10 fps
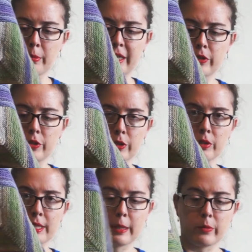all the miters to
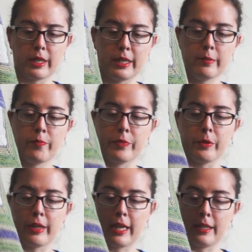go the same way.
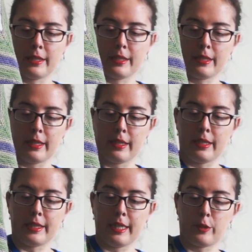You can't
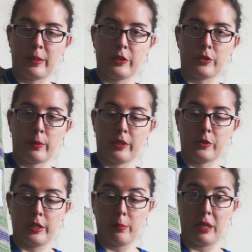attach mitered
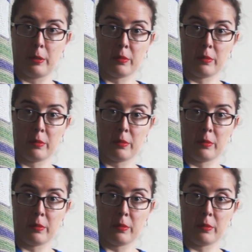squares to the